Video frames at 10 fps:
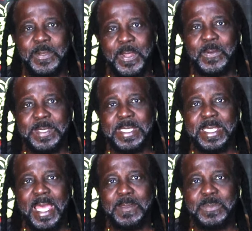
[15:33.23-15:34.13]
Now is the
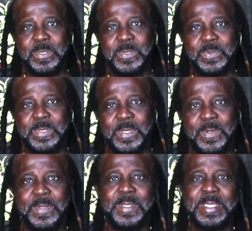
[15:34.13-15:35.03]
time to do
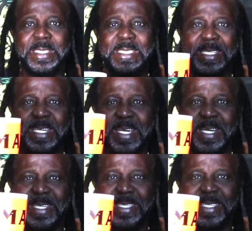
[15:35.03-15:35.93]
so.
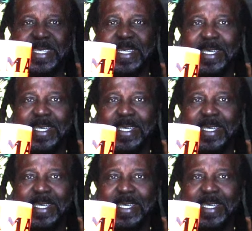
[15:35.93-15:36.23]
Cheers.